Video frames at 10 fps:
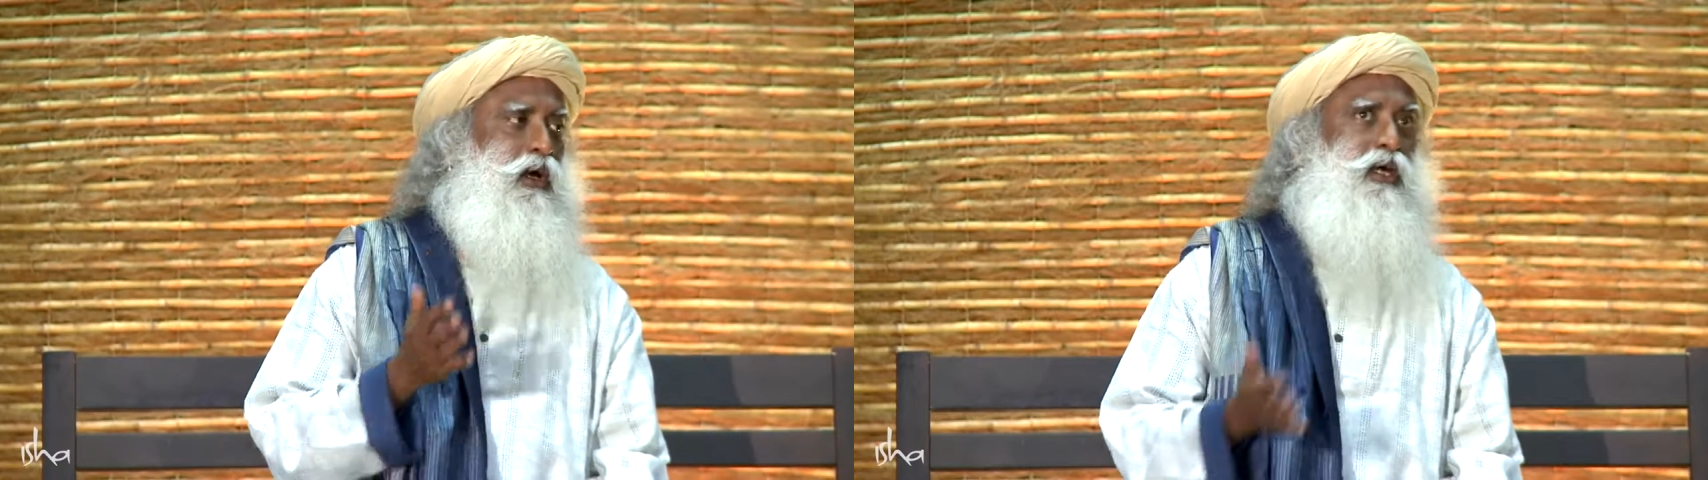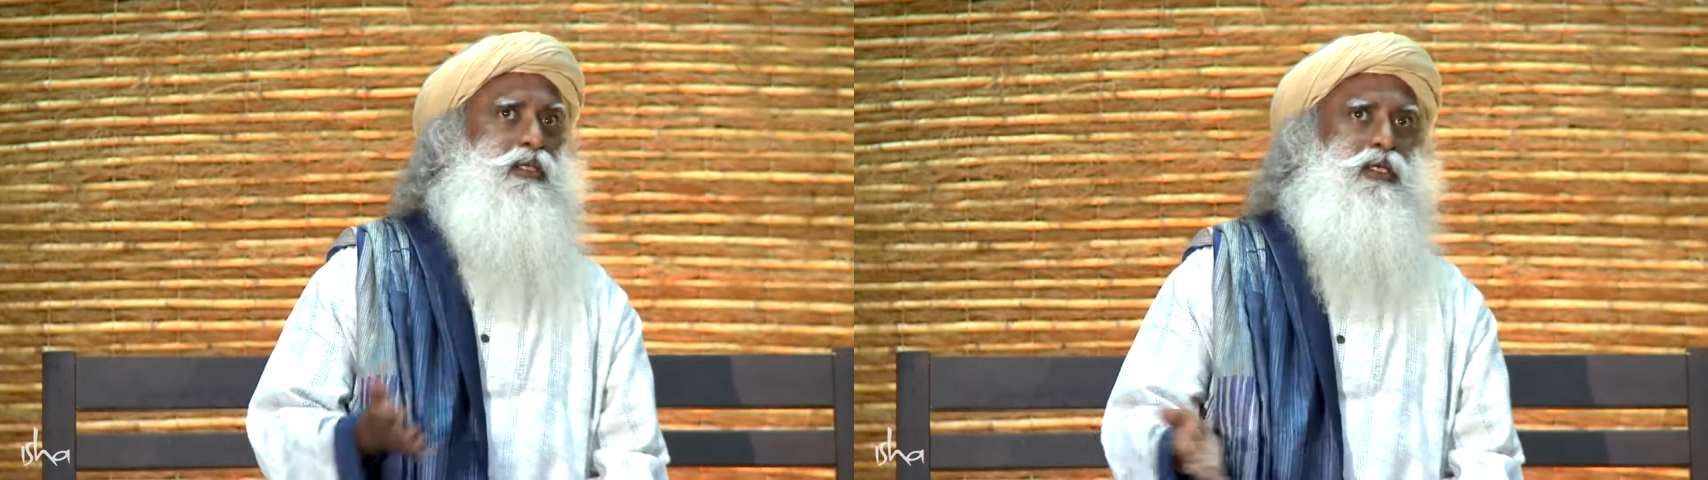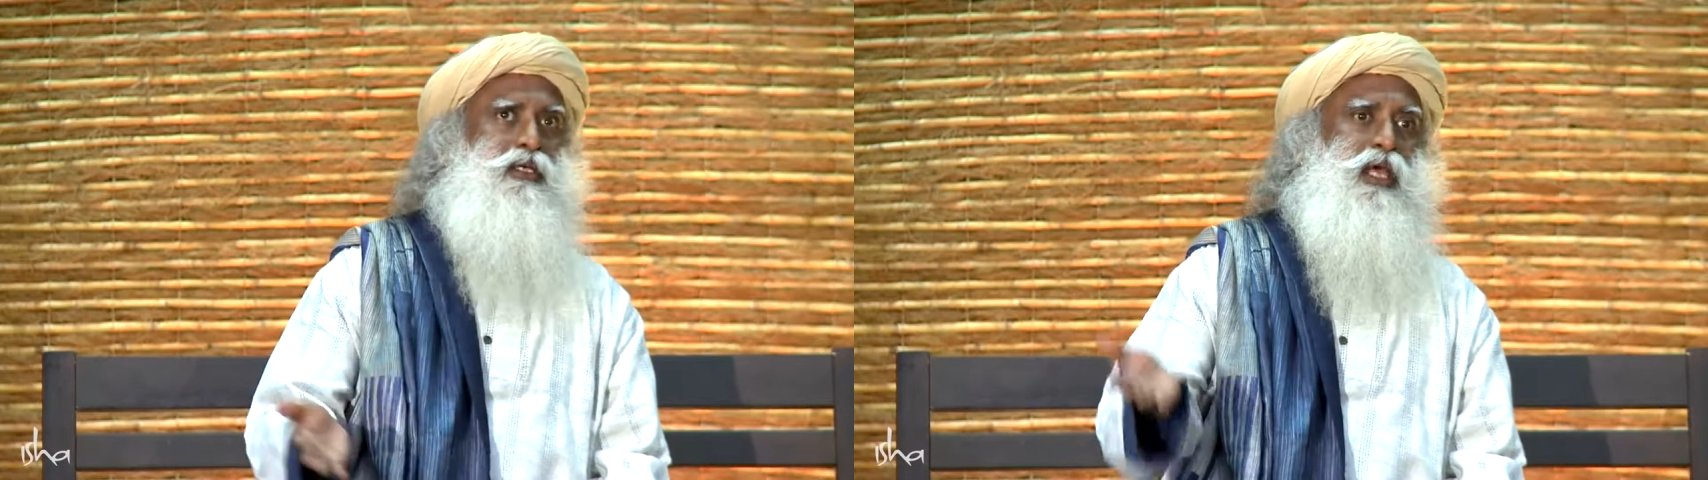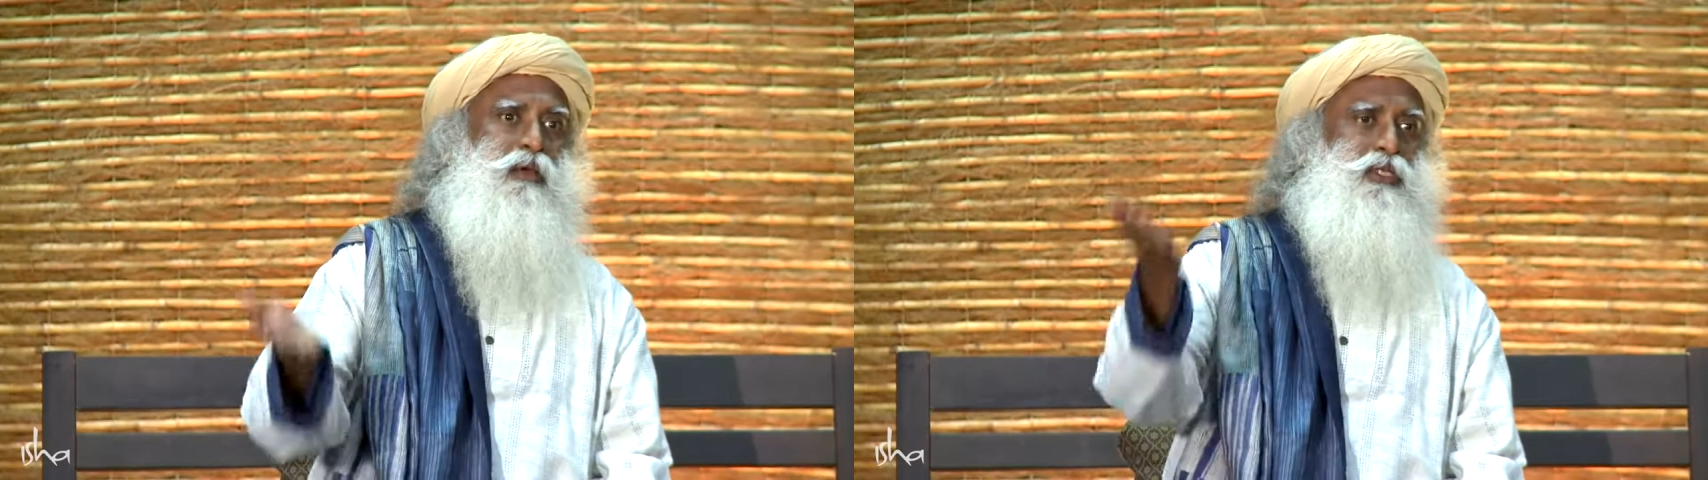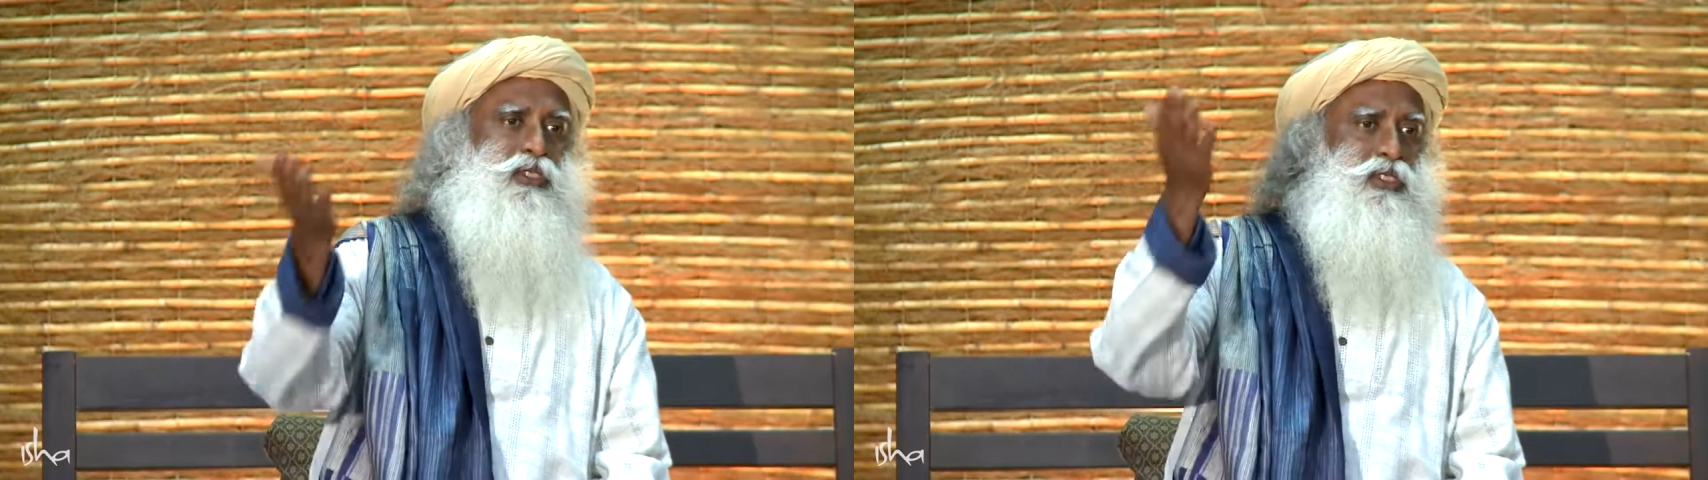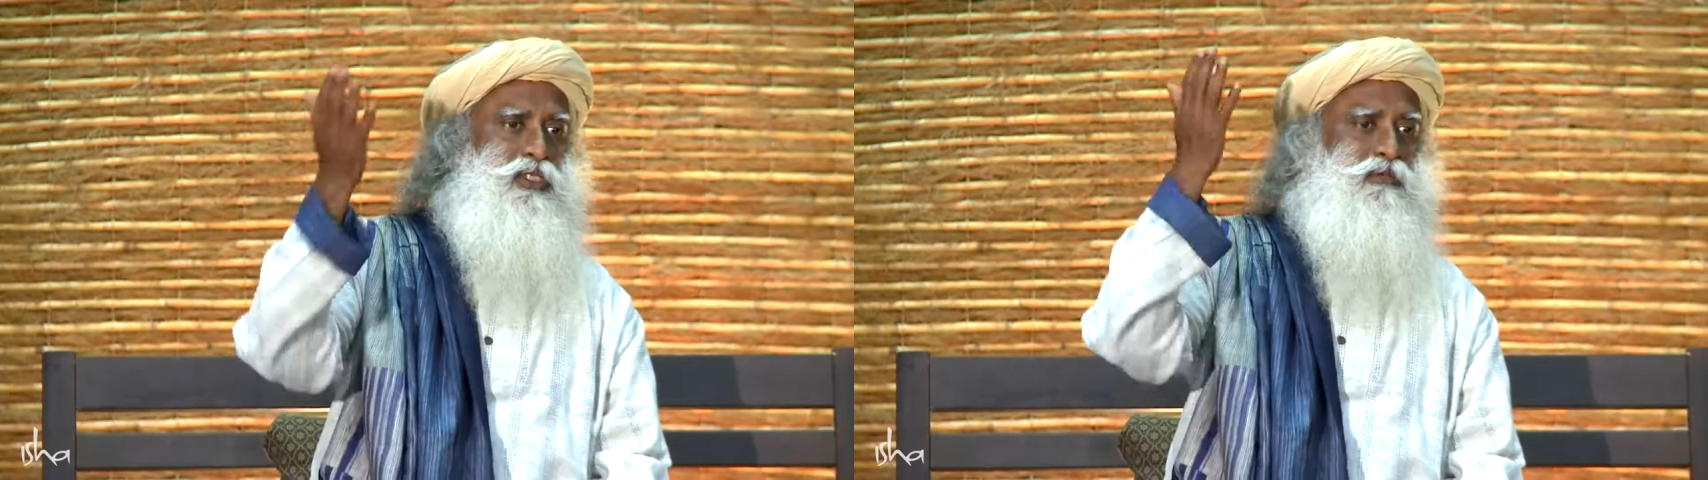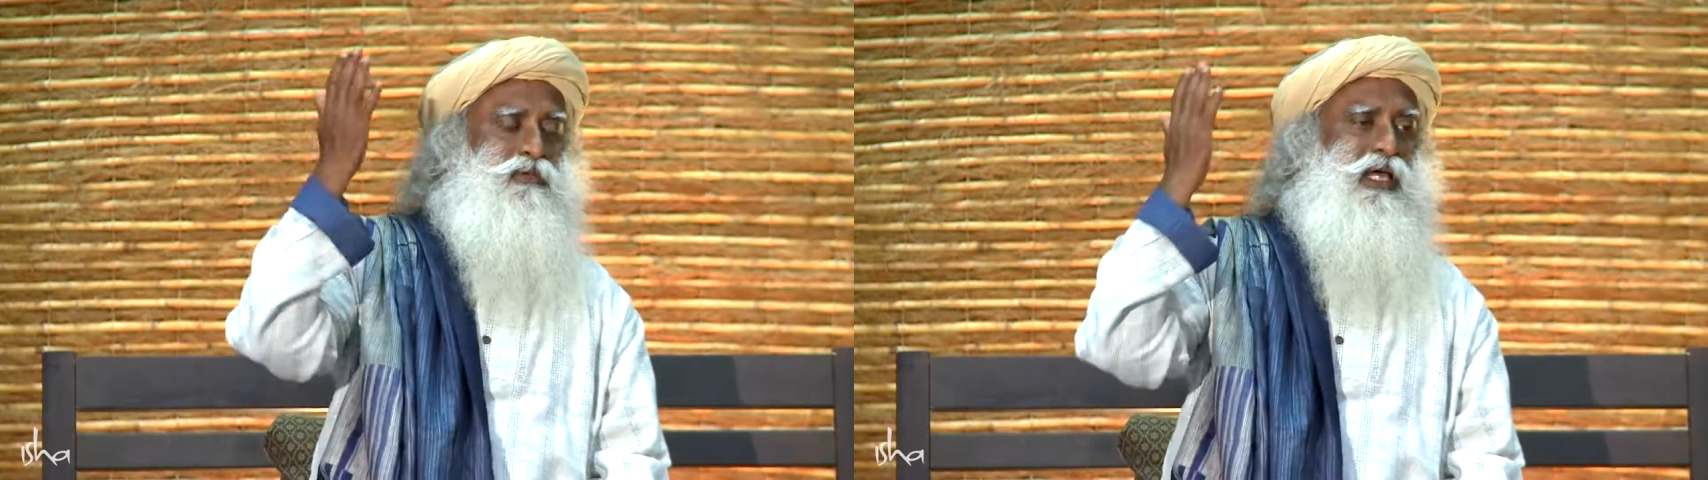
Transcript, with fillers: other dimensions of